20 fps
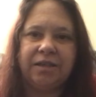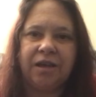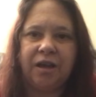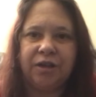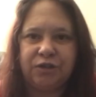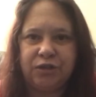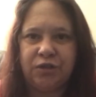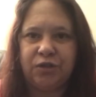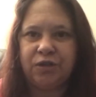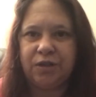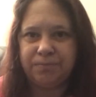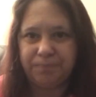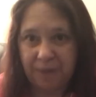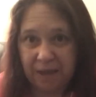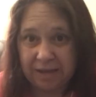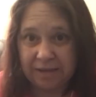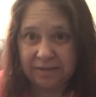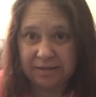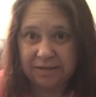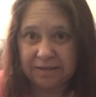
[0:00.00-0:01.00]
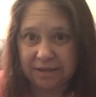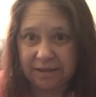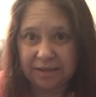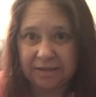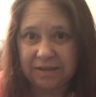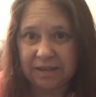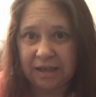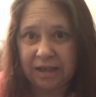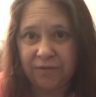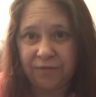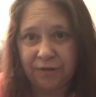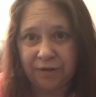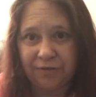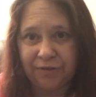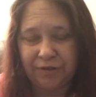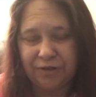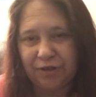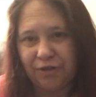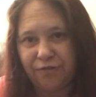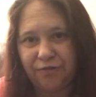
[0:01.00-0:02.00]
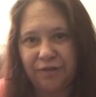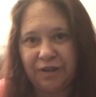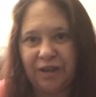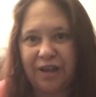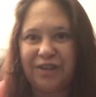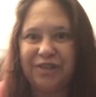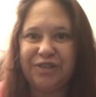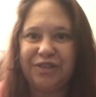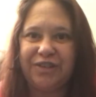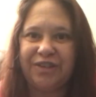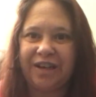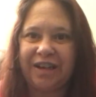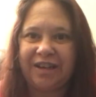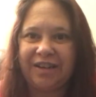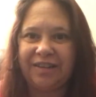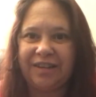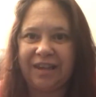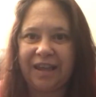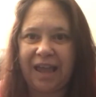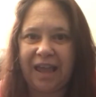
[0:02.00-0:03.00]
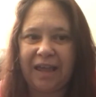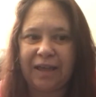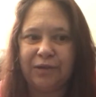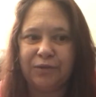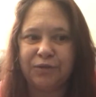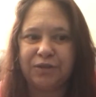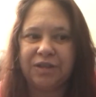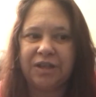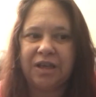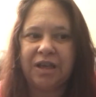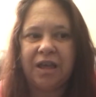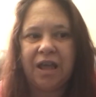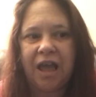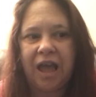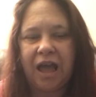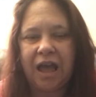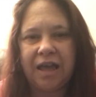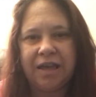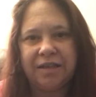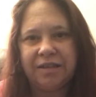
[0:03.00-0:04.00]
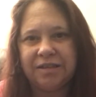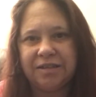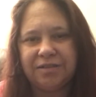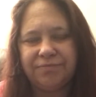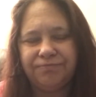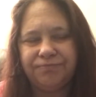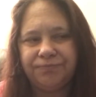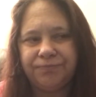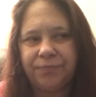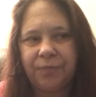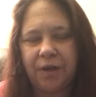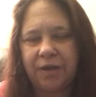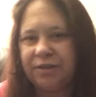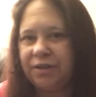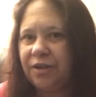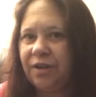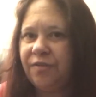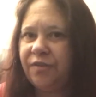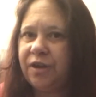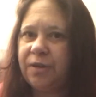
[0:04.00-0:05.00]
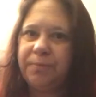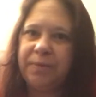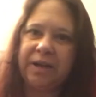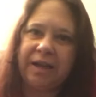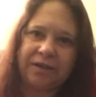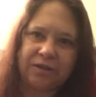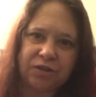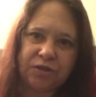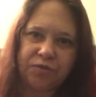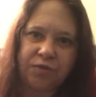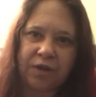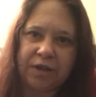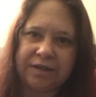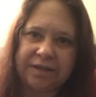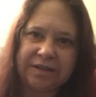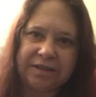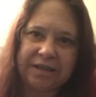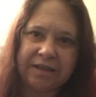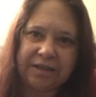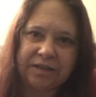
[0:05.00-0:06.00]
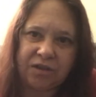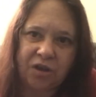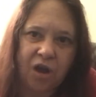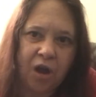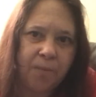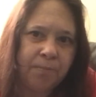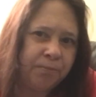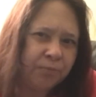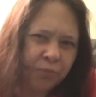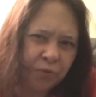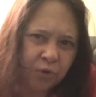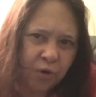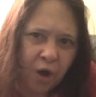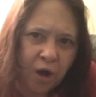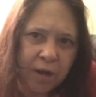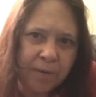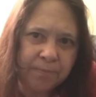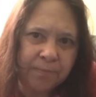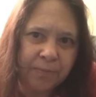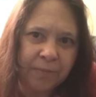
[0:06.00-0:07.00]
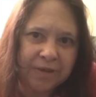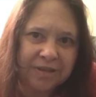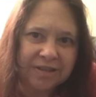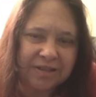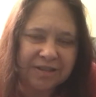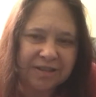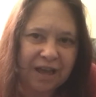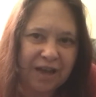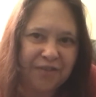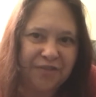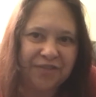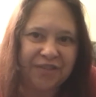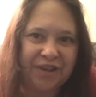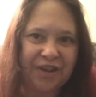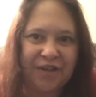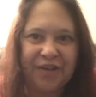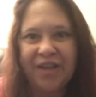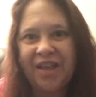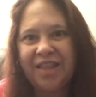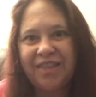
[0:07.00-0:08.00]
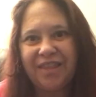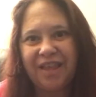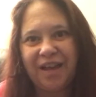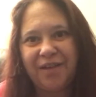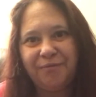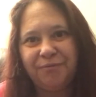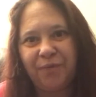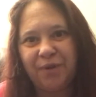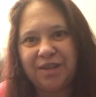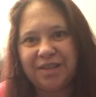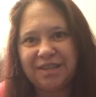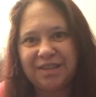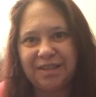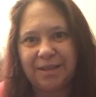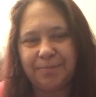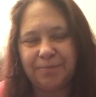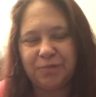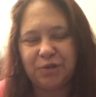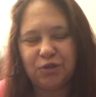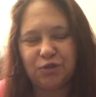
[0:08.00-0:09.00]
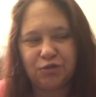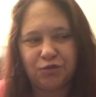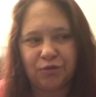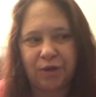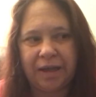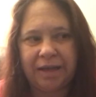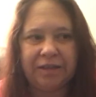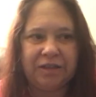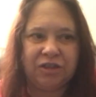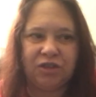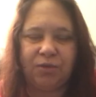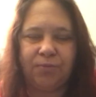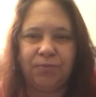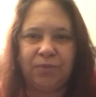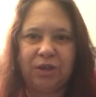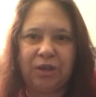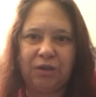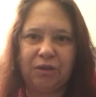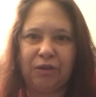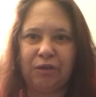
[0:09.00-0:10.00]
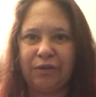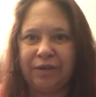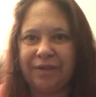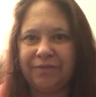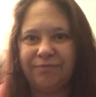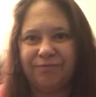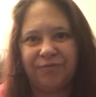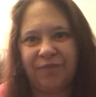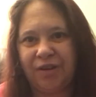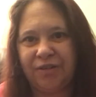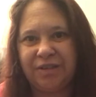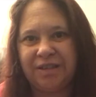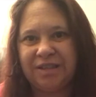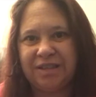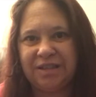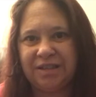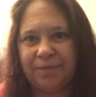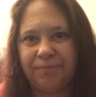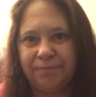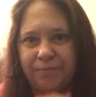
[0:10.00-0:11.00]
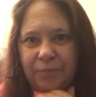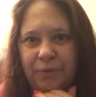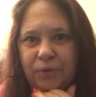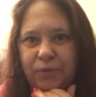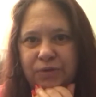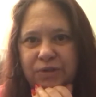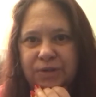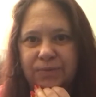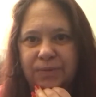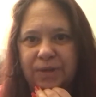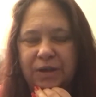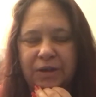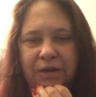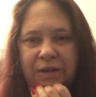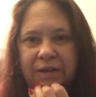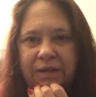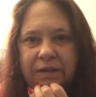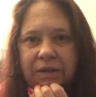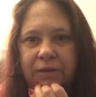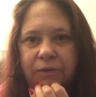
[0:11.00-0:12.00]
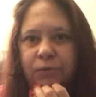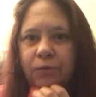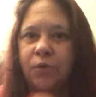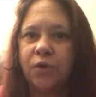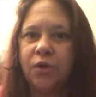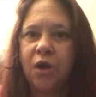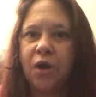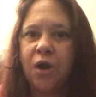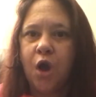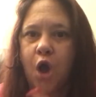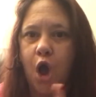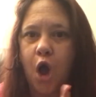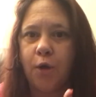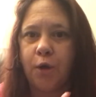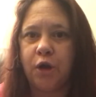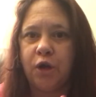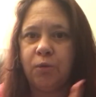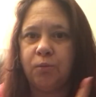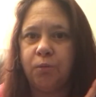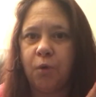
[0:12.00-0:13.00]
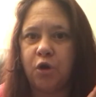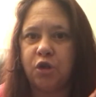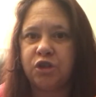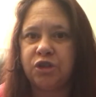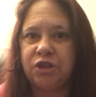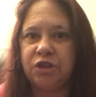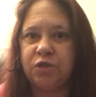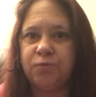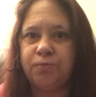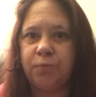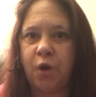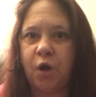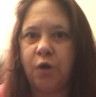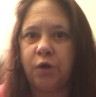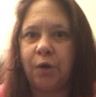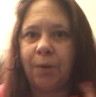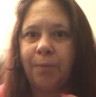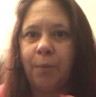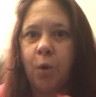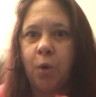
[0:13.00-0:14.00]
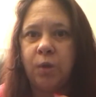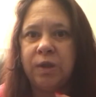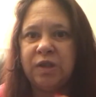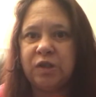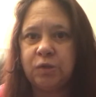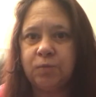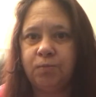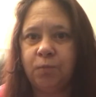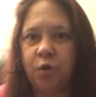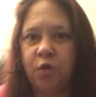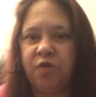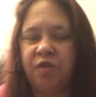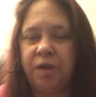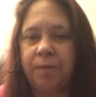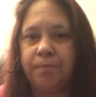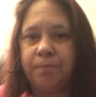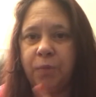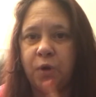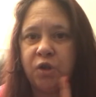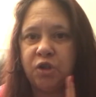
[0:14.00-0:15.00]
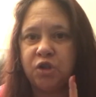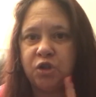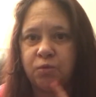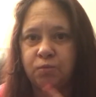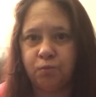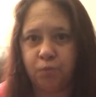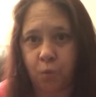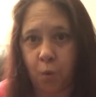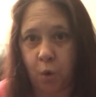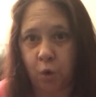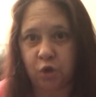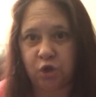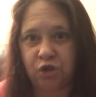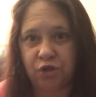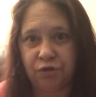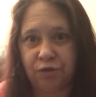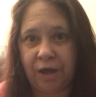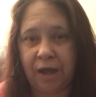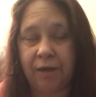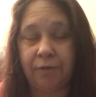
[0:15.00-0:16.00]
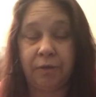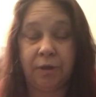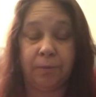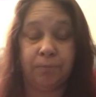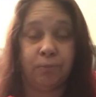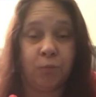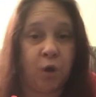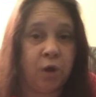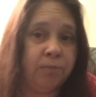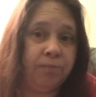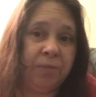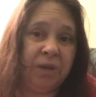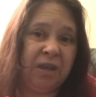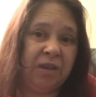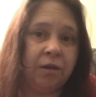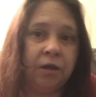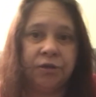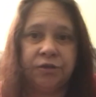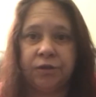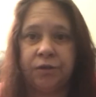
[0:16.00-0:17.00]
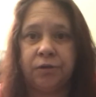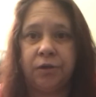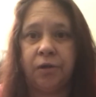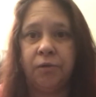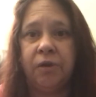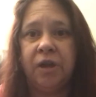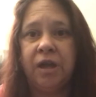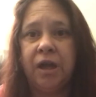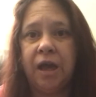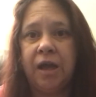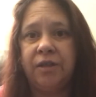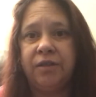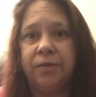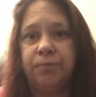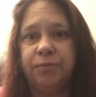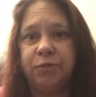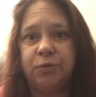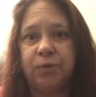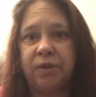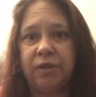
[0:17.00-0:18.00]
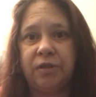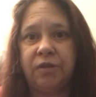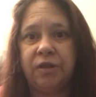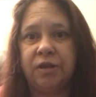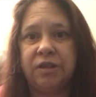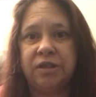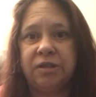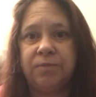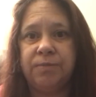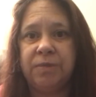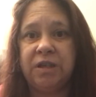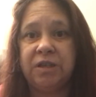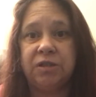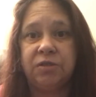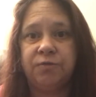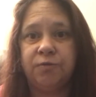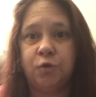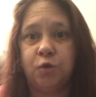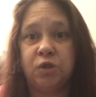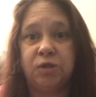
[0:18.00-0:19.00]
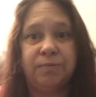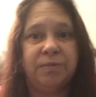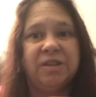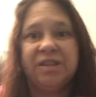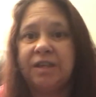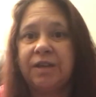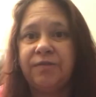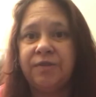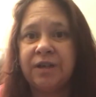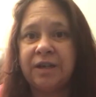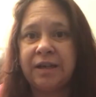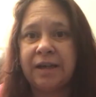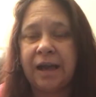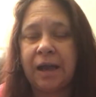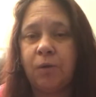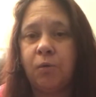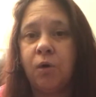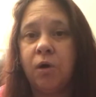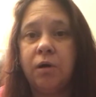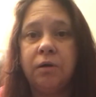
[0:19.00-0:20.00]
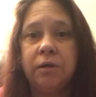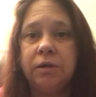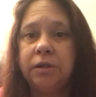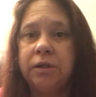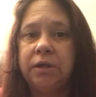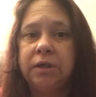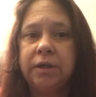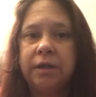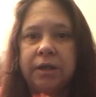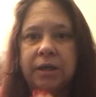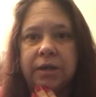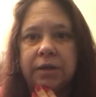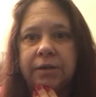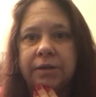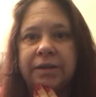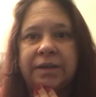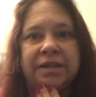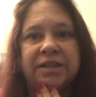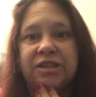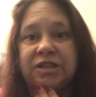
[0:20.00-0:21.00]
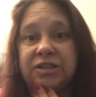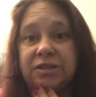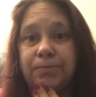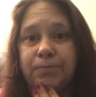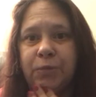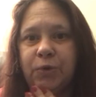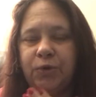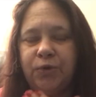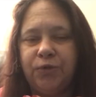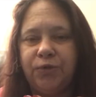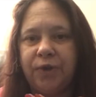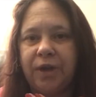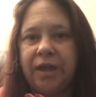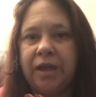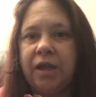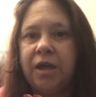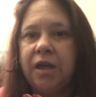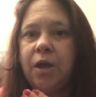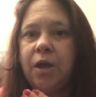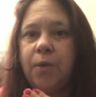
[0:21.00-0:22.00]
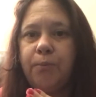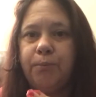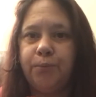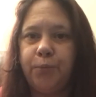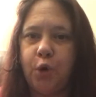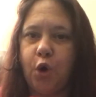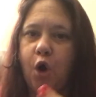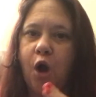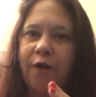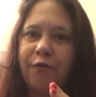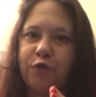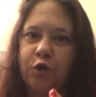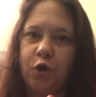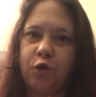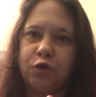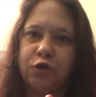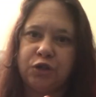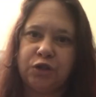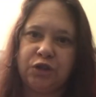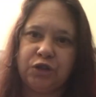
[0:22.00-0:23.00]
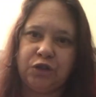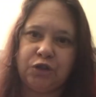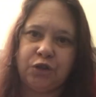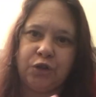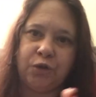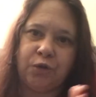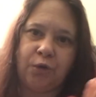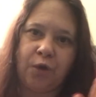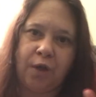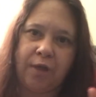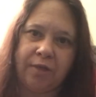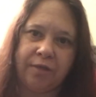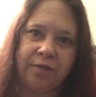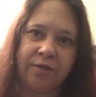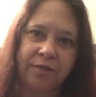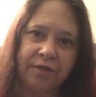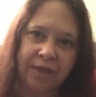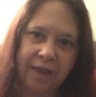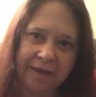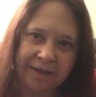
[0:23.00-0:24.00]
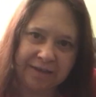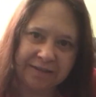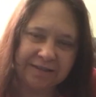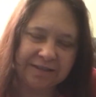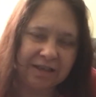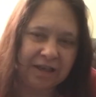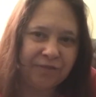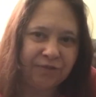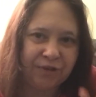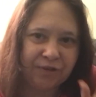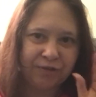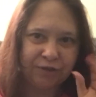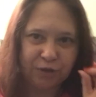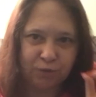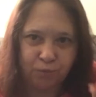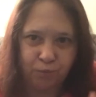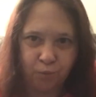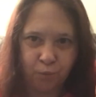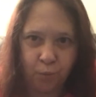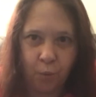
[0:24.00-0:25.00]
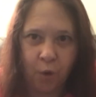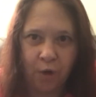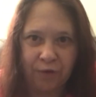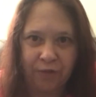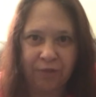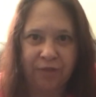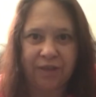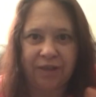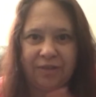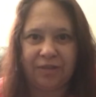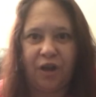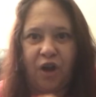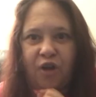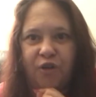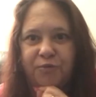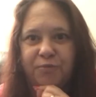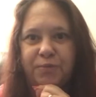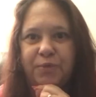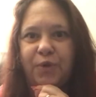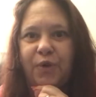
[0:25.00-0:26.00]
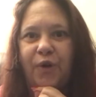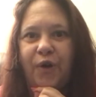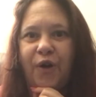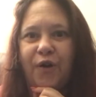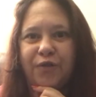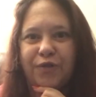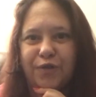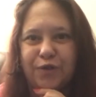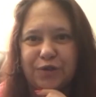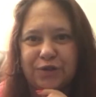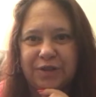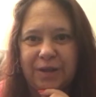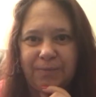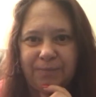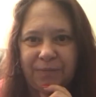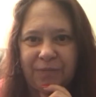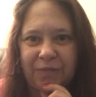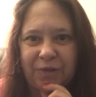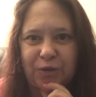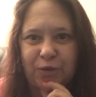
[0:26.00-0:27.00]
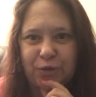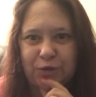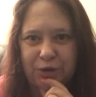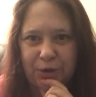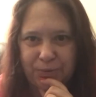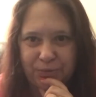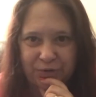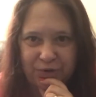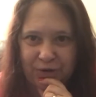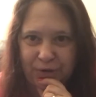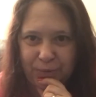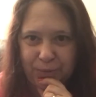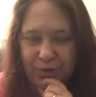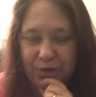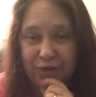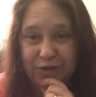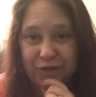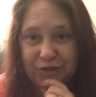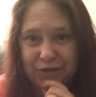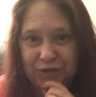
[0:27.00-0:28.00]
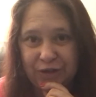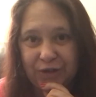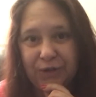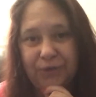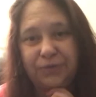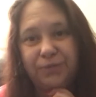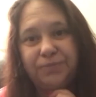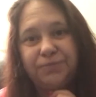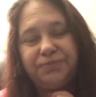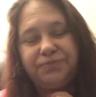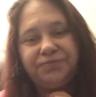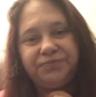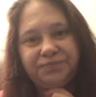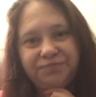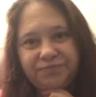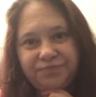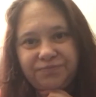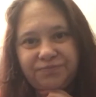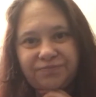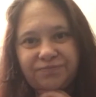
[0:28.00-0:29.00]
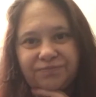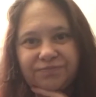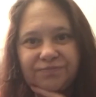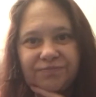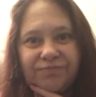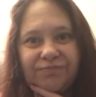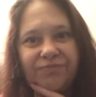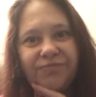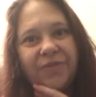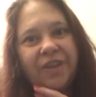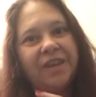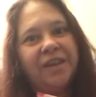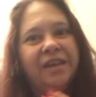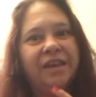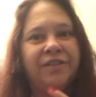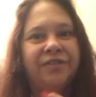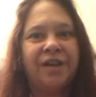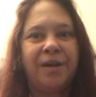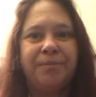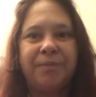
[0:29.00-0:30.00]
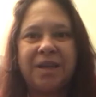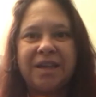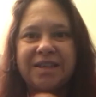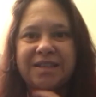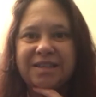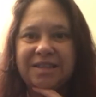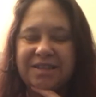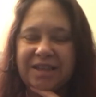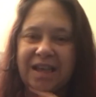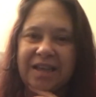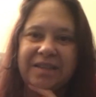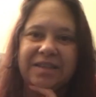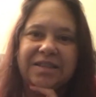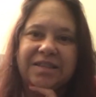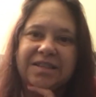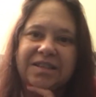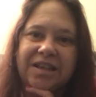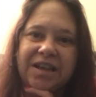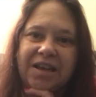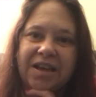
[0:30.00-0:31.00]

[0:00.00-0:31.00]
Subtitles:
I do the basics even if I don't feel like doing anything else. And I don't know if anybody else finds this, I bribe myself. Now that might seem strange, something like very simple, something like, oh, I'm going to watch this program or this movie, but to watch that might be, I don't know, I think between 30 minutes, 40 minutes, even an hour, unless it's a movie. But I've got to do this, even if it's one thing that I've put off or something or don't really want to do, if that makes sense.